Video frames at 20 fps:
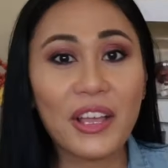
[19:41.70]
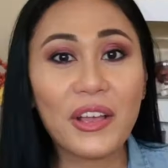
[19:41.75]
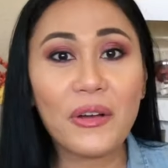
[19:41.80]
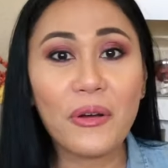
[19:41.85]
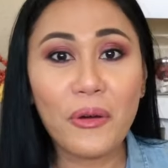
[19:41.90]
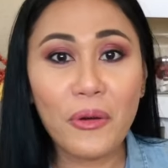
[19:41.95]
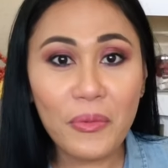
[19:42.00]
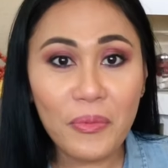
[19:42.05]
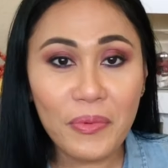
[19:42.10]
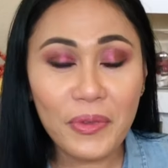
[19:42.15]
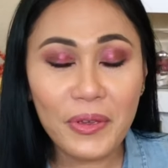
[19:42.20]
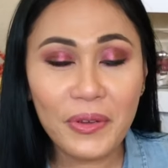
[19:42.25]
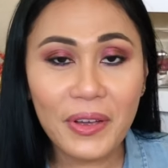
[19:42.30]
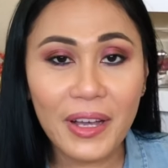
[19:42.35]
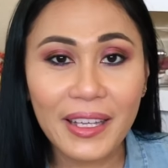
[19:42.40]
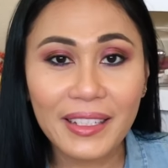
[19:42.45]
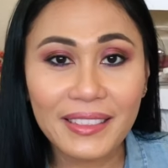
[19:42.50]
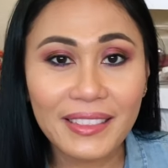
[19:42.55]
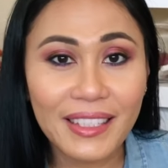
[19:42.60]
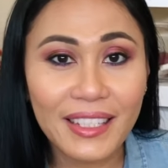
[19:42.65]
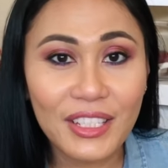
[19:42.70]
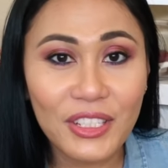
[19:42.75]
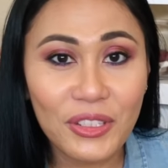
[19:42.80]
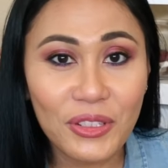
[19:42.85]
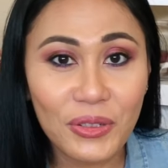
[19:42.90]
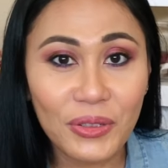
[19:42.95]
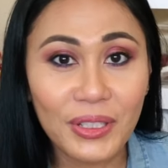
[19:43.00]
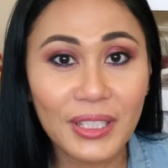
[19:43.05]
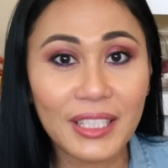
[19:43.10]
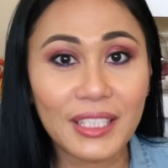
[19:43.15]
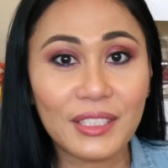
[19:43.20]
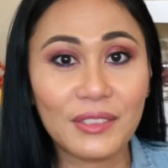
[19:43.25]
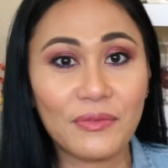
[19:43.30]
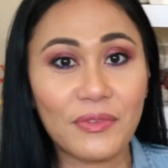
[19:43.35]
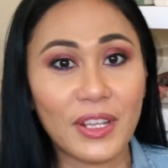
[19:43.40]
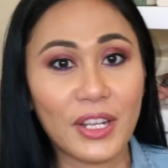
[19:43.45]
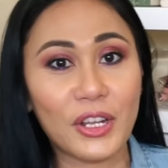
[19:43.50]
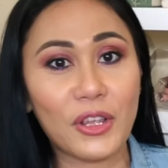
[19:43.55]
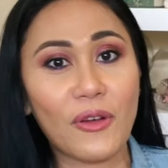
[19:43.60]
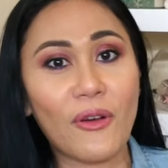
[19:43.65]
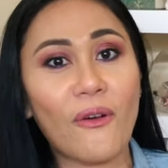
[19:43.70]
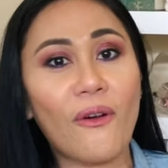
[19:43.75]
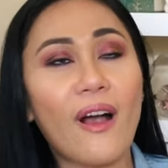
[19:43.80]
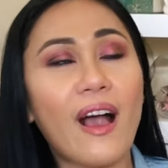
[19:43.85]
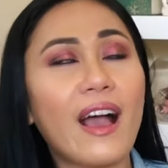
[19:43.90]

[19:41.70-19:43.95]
hope you guys enjoyed this video.